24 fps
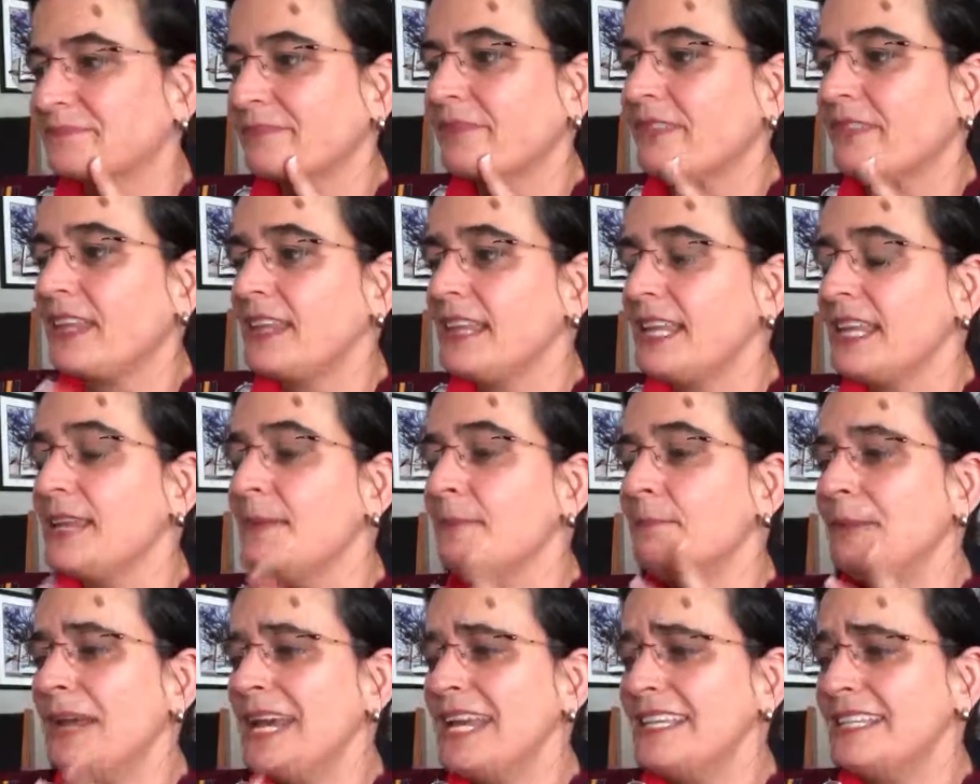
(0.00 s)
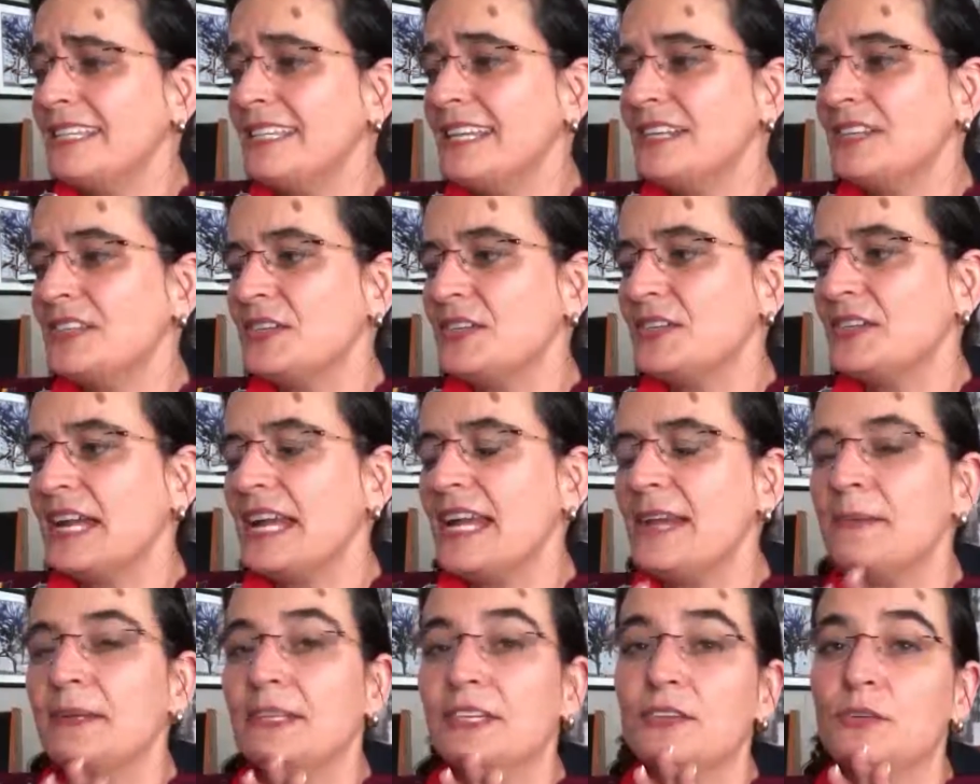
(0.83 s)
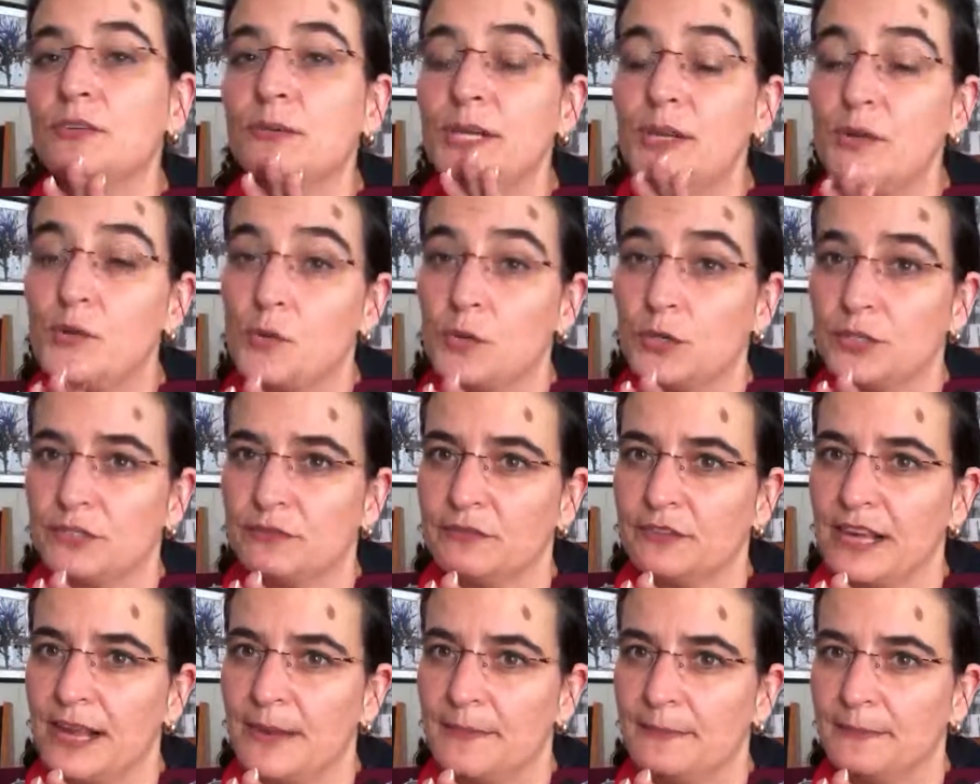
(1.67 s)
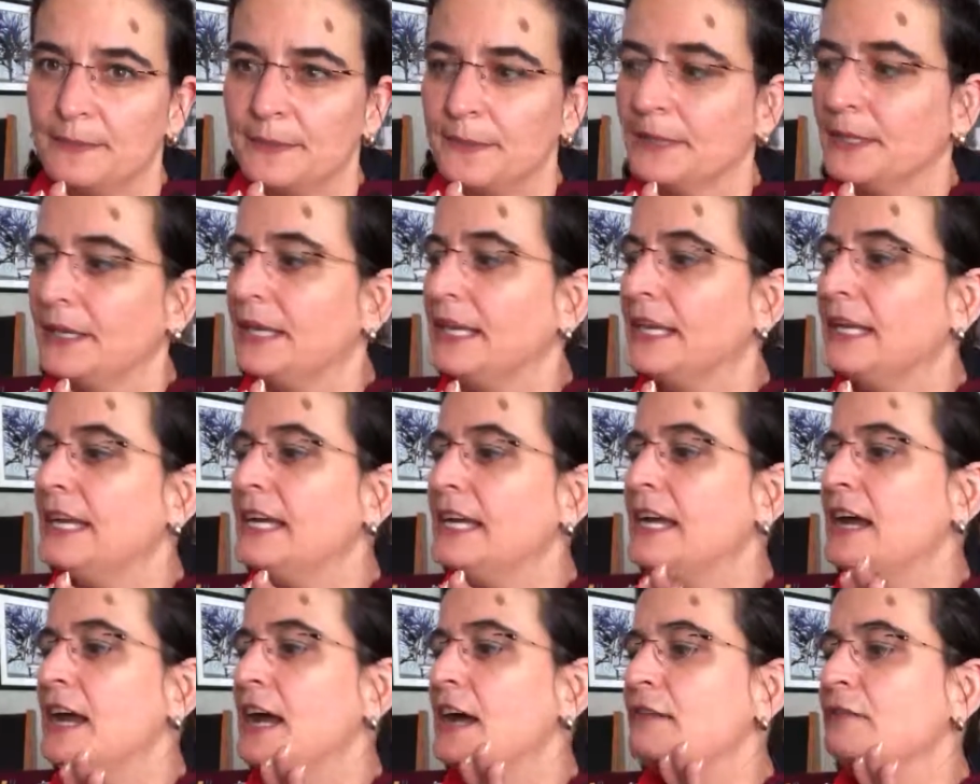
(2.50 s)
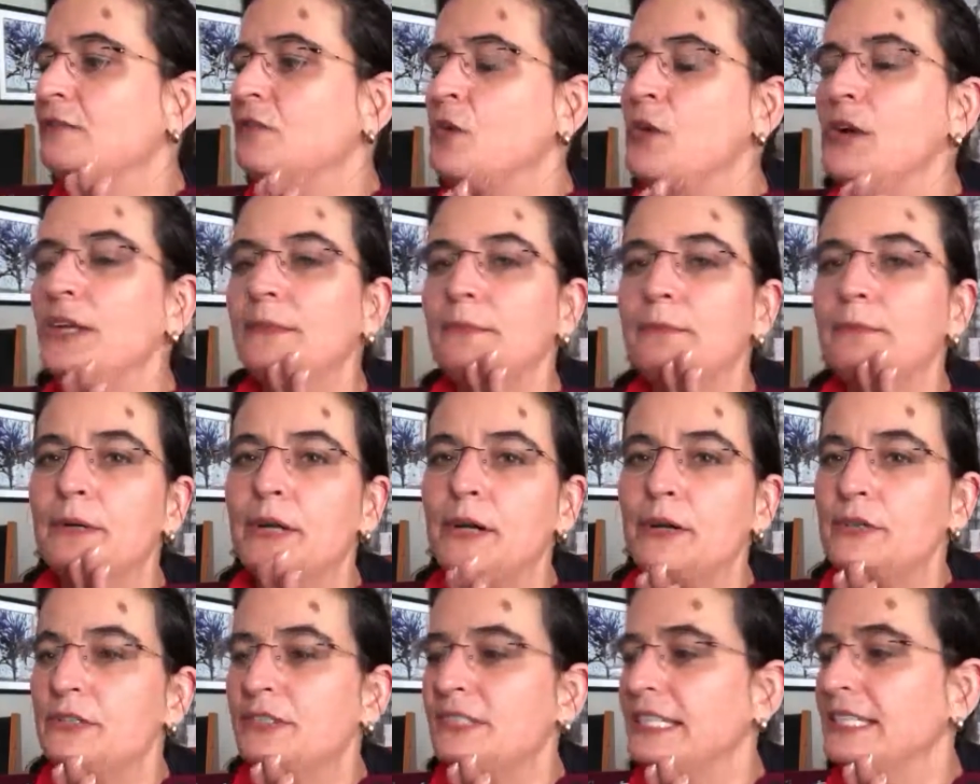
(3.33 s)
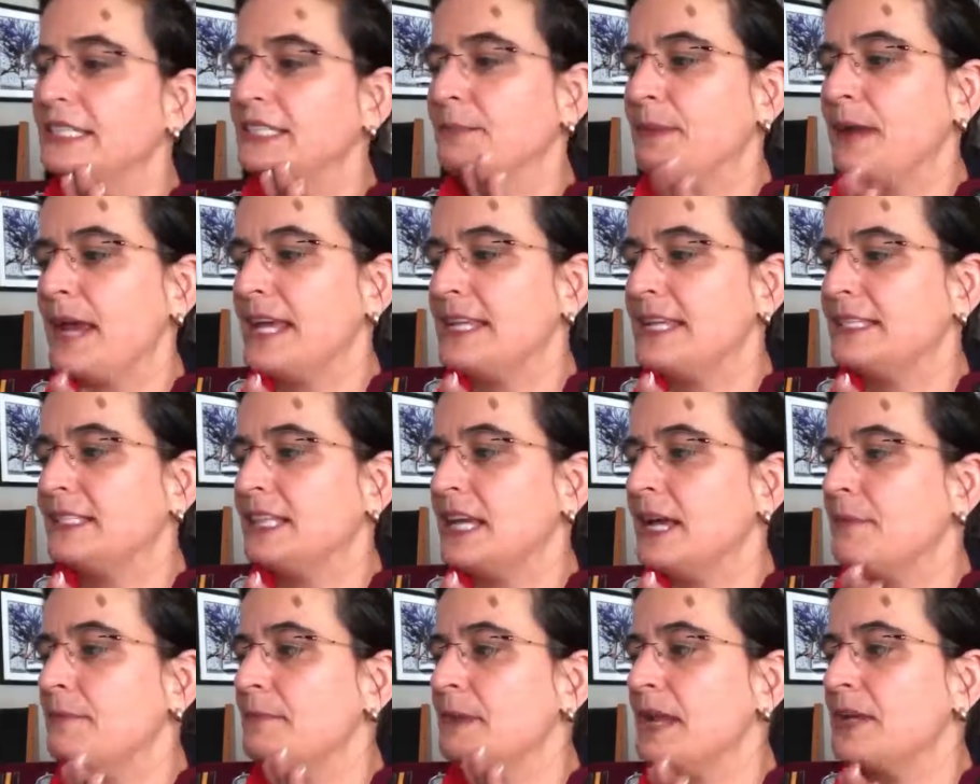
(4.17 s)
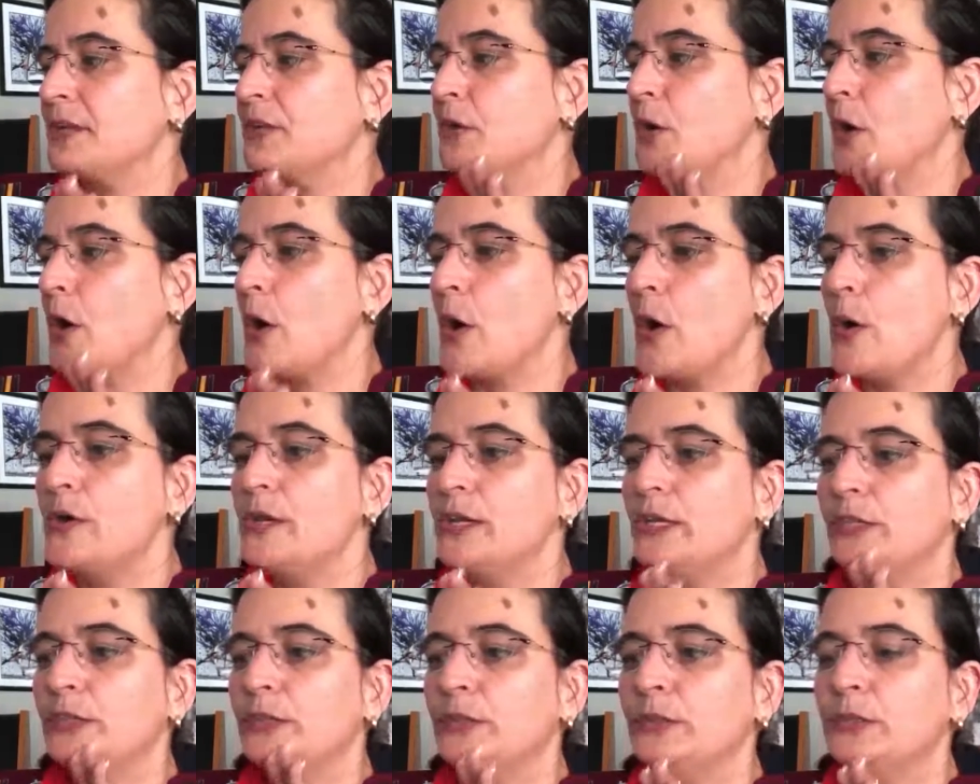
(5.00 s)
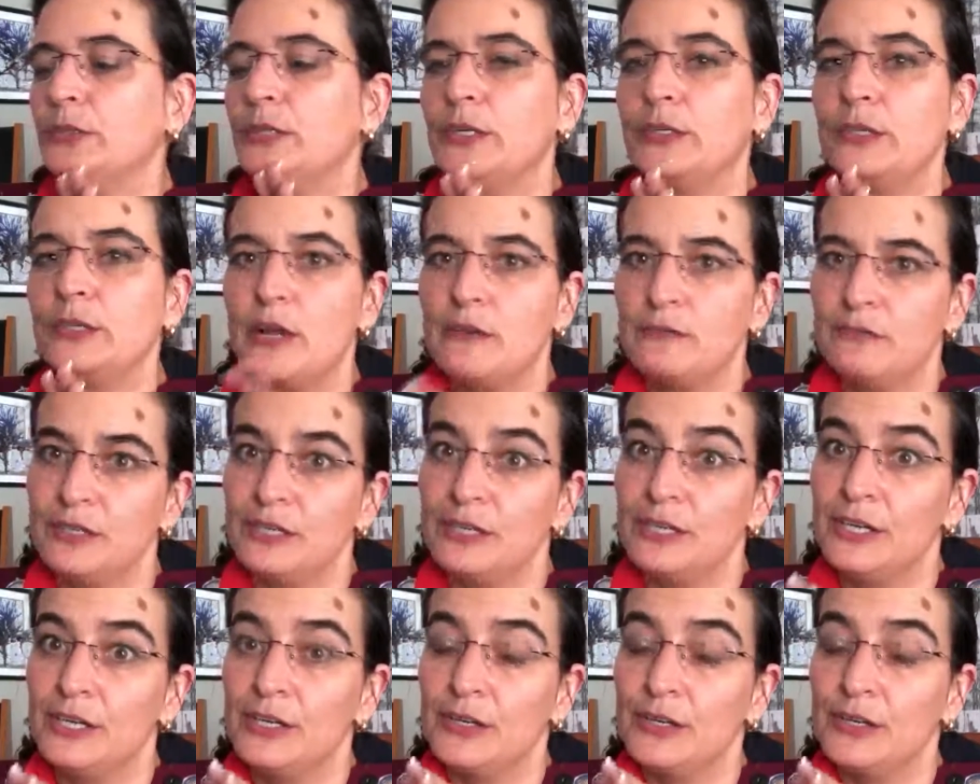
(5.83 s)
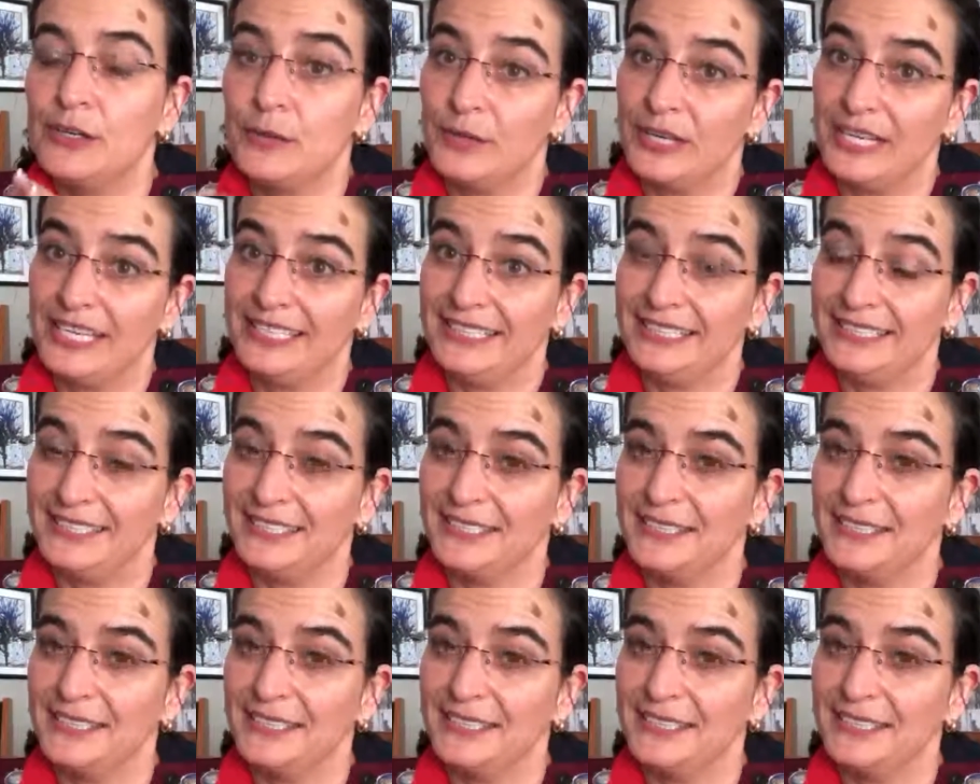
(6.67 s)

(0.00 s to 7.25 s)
And pasta is okay, but 3/4 of a cup. Avoid processed pasta. Make your own, and do not overcook it.